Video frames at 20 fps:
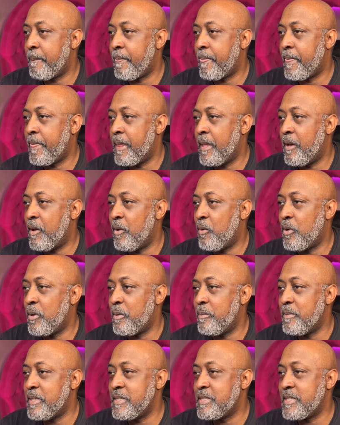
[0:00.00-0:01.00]
I don't want to
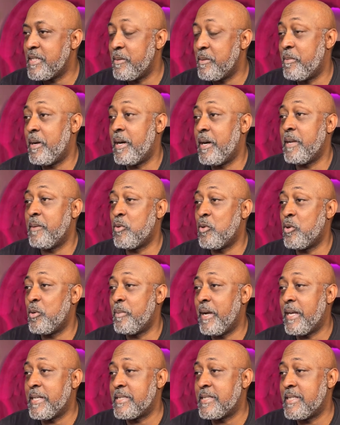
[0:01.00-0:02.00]
miss anybody. I'm going
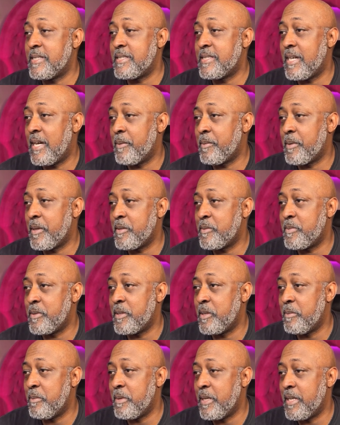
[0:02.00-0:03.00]
back to the top. It's been a
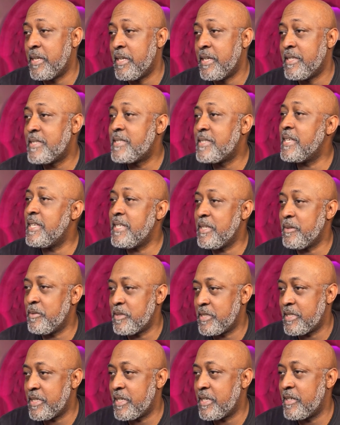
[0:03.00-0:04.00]
minute. Cindy was
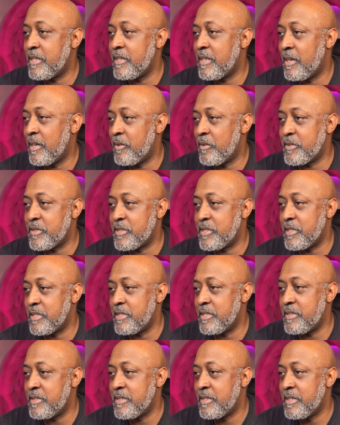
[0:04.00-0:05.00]
here. I don't know if she still
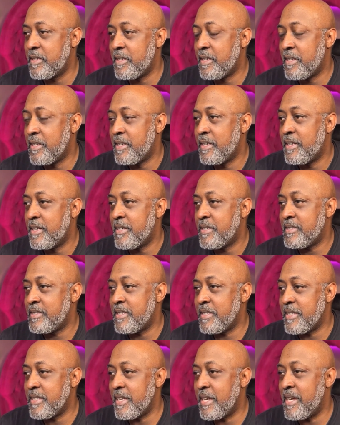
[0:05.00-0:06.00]
is.
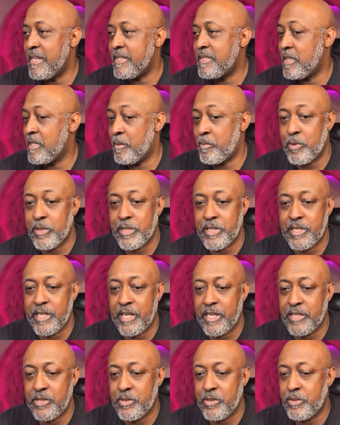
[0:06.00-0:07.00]
Cindy S., I
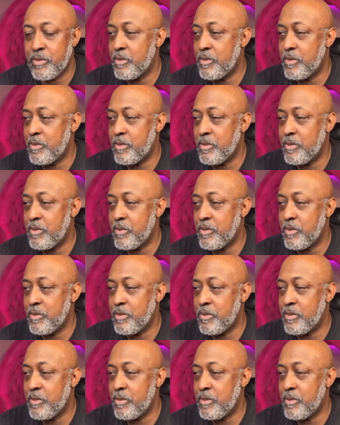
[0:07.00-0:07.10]
appreciate you.